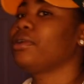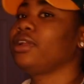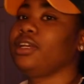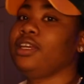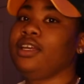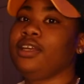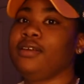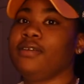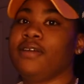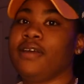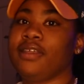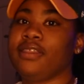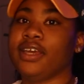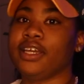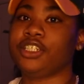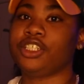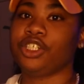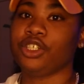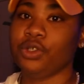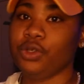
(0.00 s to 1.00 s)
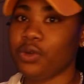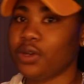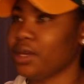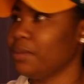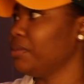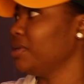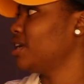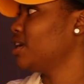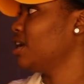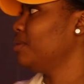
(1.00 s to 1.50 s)
believe that you
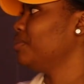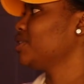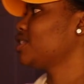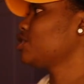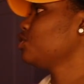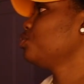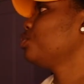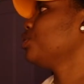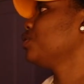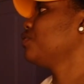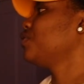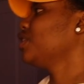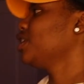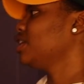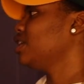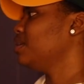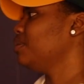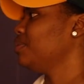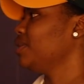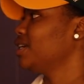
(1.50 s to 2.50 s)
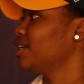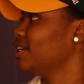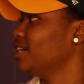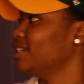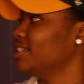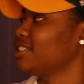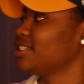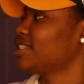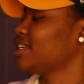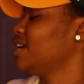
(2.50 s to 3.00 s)
can become a super affiliate,
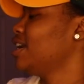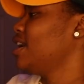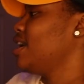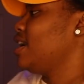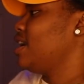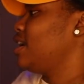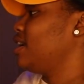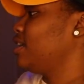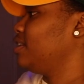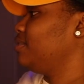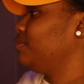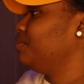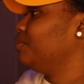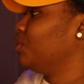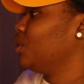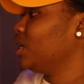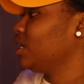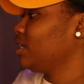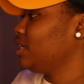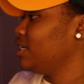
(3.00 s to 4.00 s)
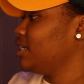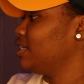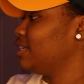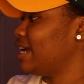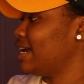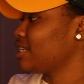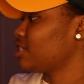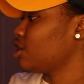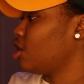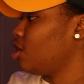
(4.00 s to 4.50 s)
because really
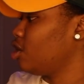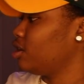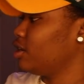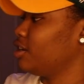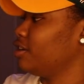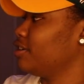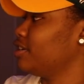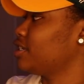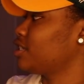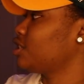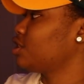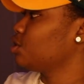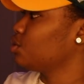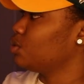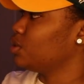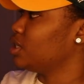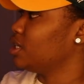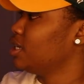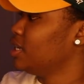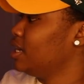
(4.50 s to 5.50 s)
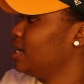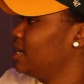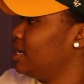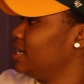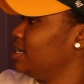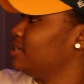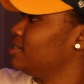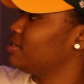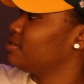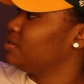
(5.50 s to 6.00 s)
that's all there is to it,
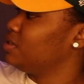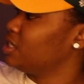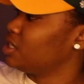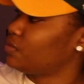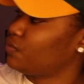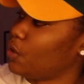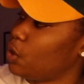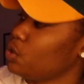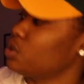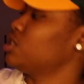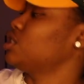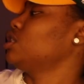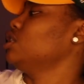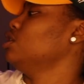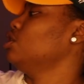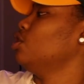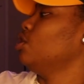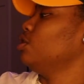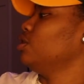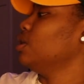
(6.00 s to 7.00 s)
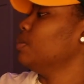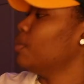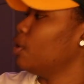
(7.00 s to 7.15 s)
is just focusing on the